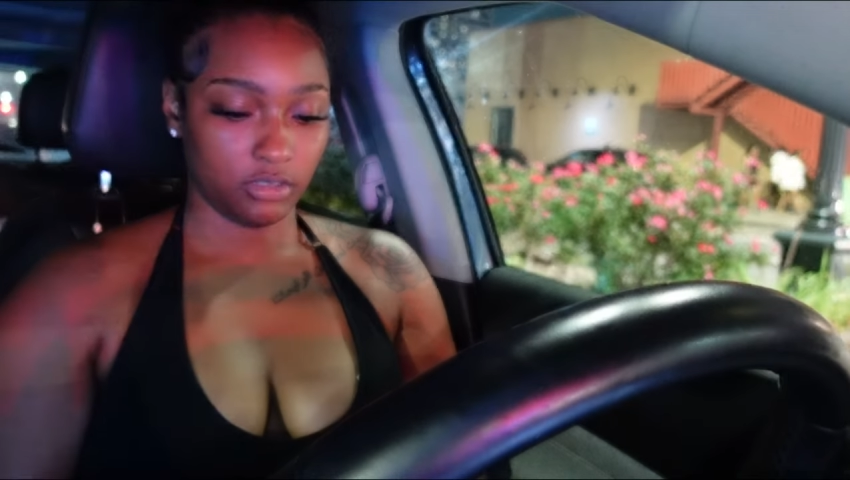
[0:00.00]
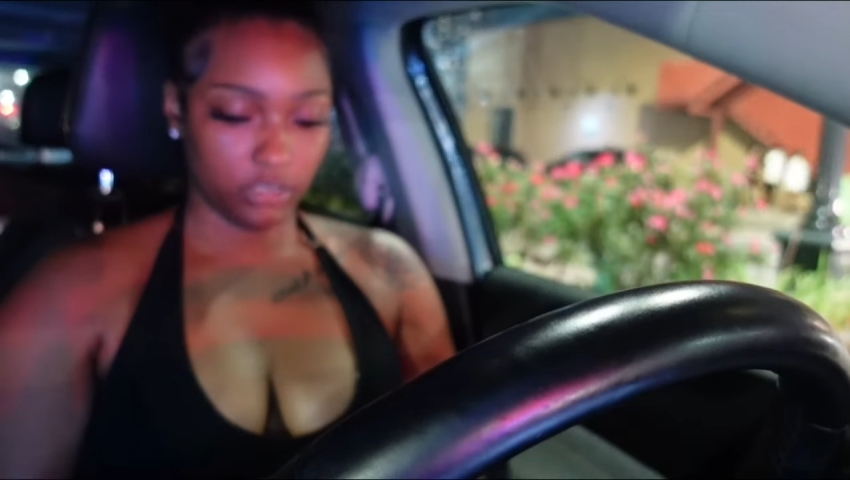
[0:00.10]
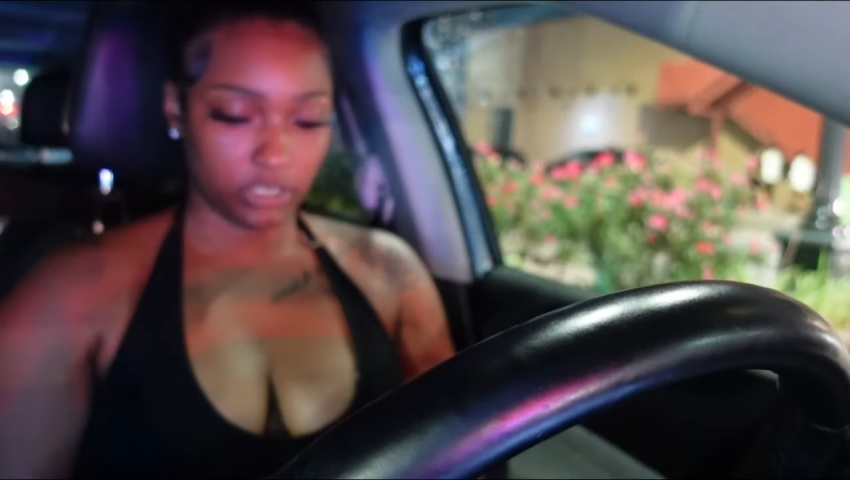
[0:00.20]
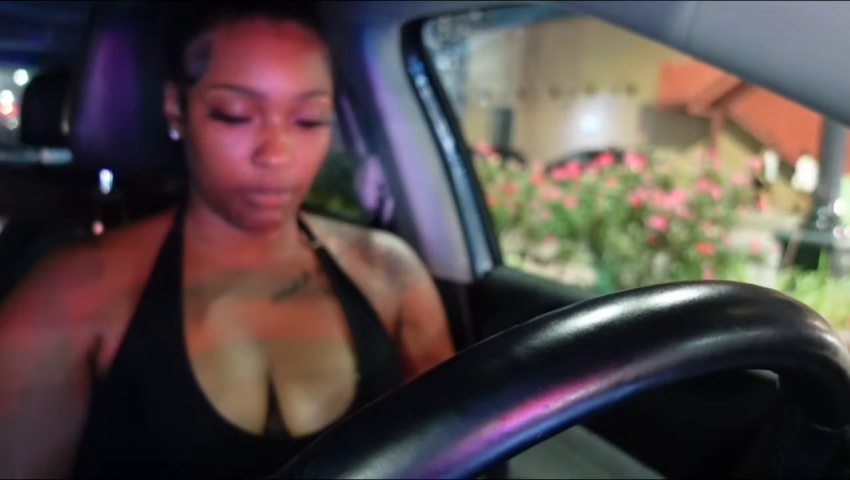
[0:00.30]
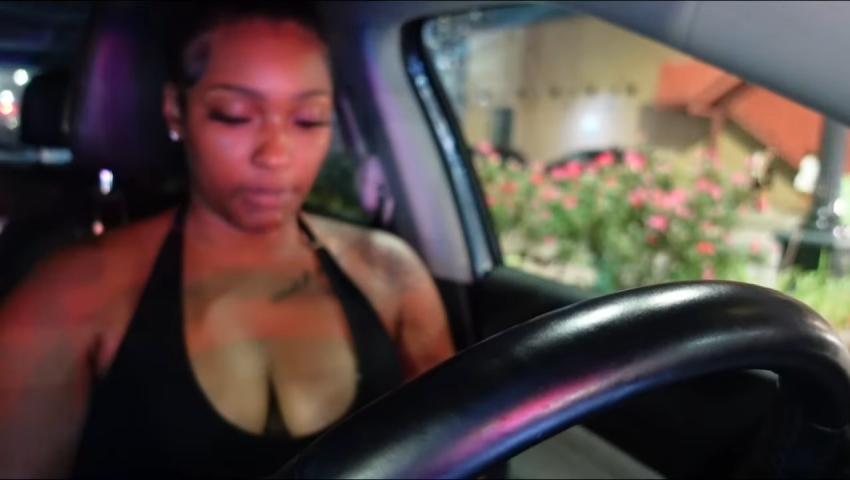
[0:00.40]

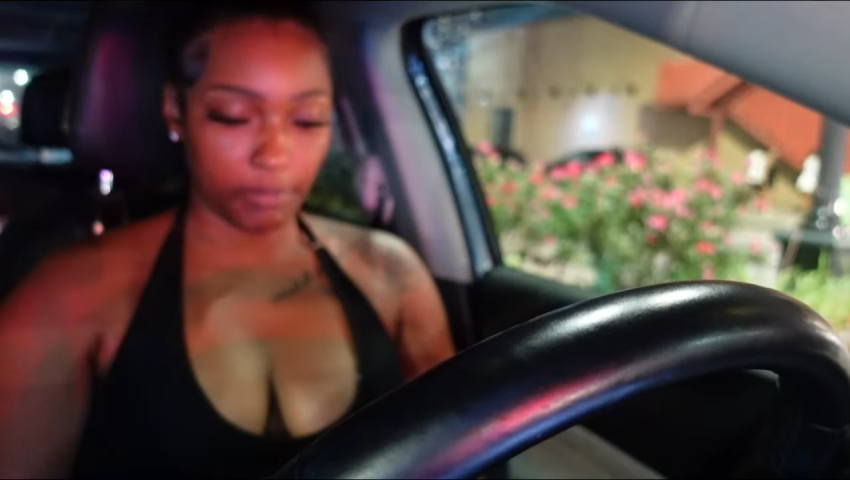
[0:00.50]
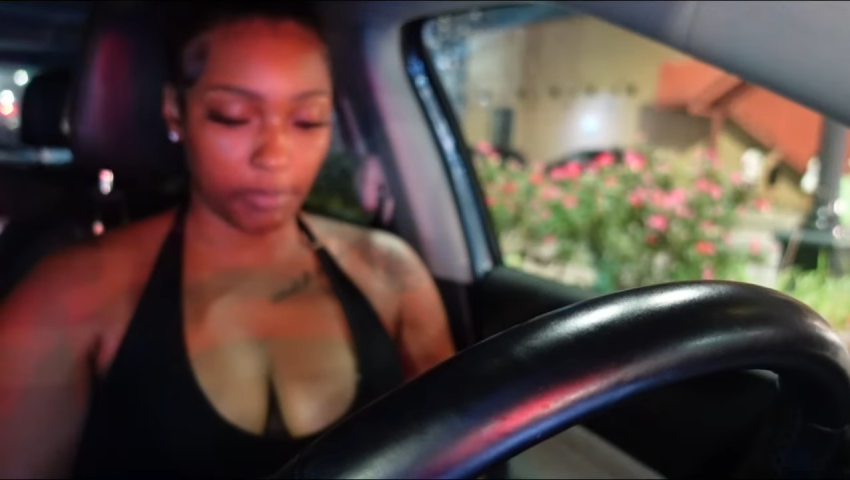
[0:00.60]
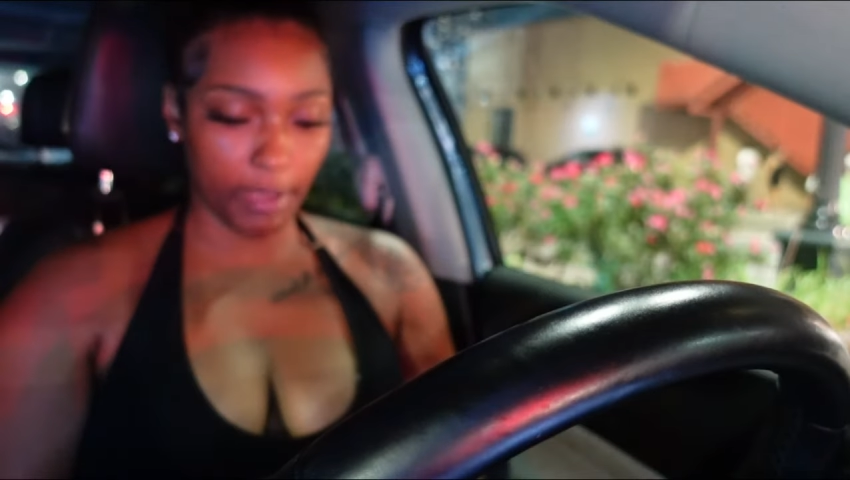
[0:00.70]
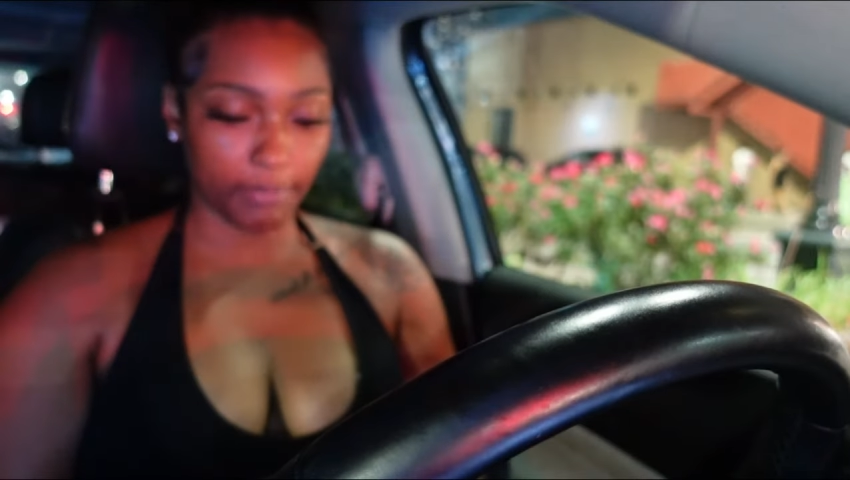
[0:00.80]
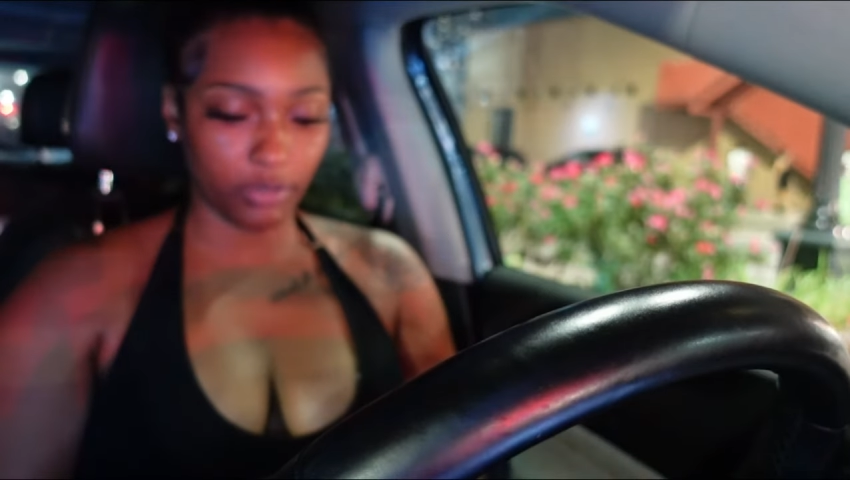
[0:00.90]
some people
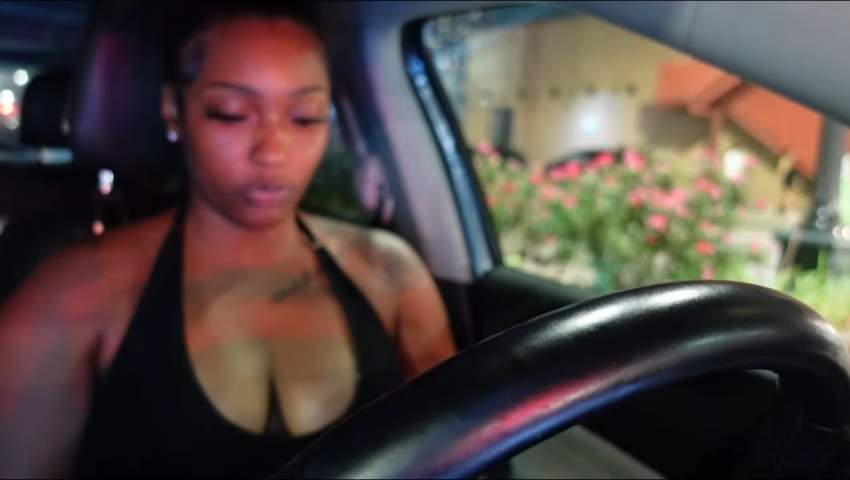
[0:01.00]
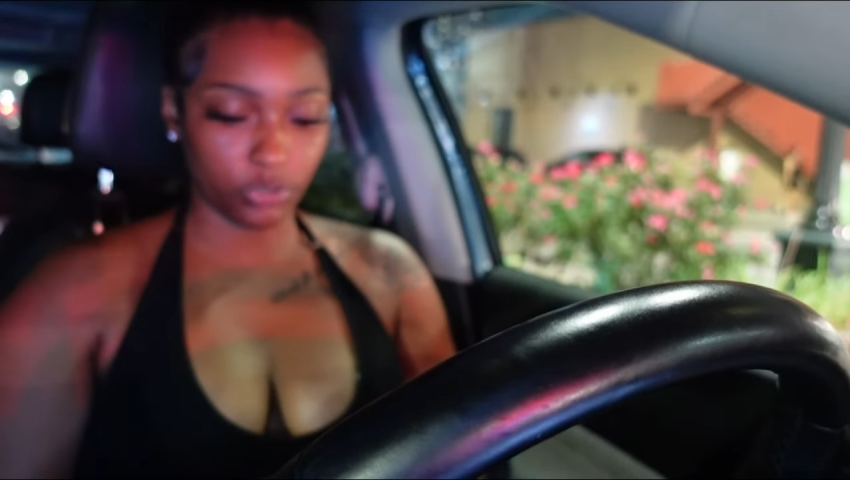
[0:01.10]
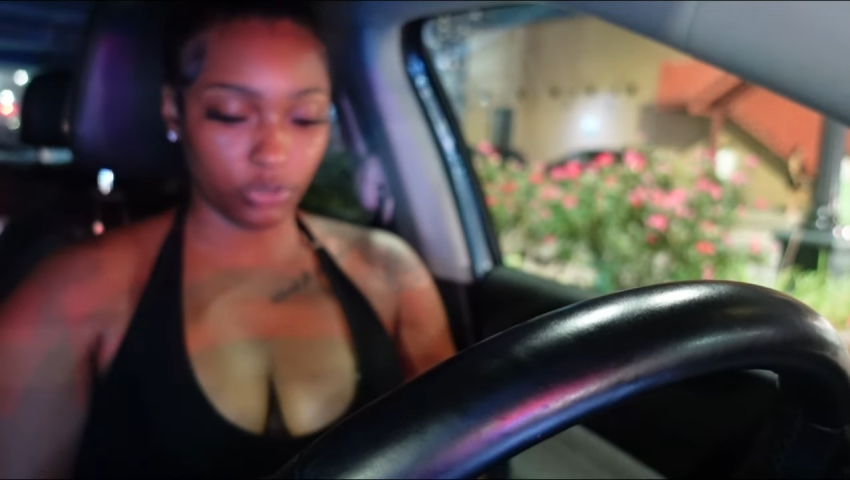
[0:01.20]
might be real